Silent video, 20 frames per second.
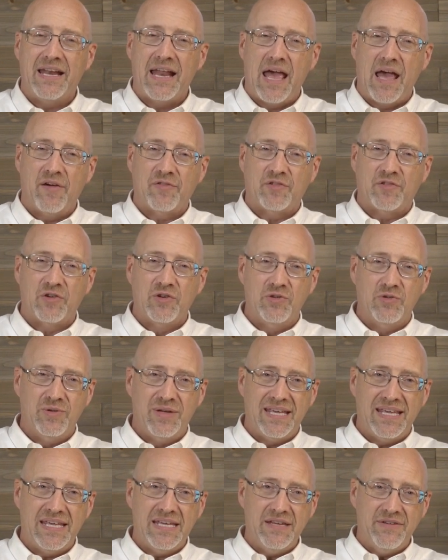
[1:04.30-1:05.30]
an
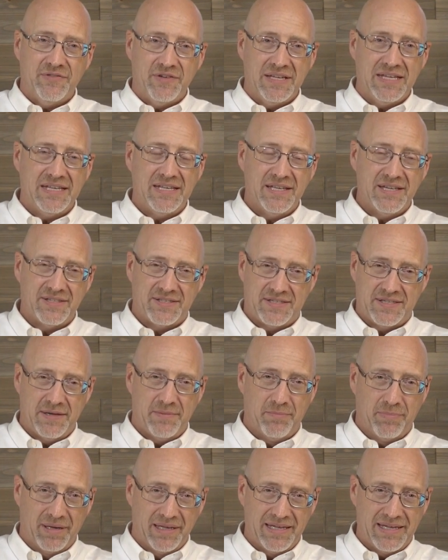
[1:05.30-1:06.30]
afternoon, evening
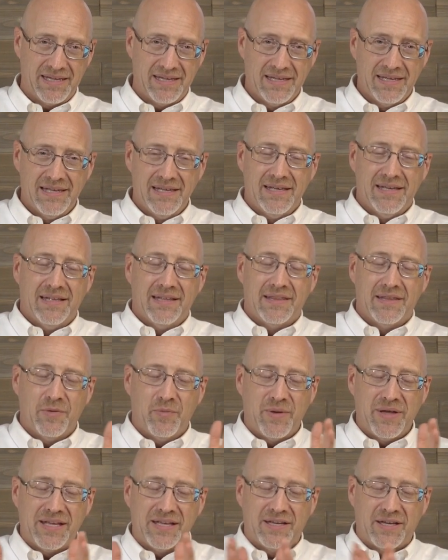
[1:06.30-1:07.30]
assembly that
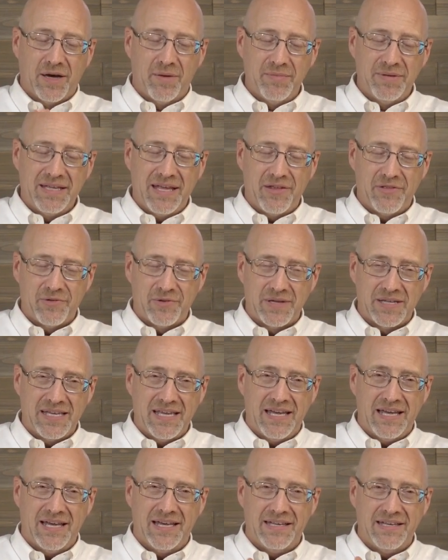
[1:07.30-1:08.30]
we can come together
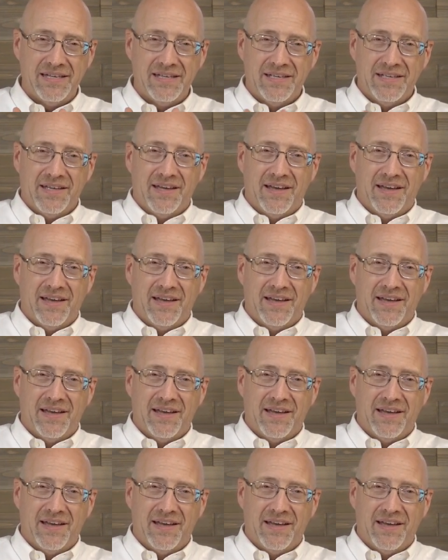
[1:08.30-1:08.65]
again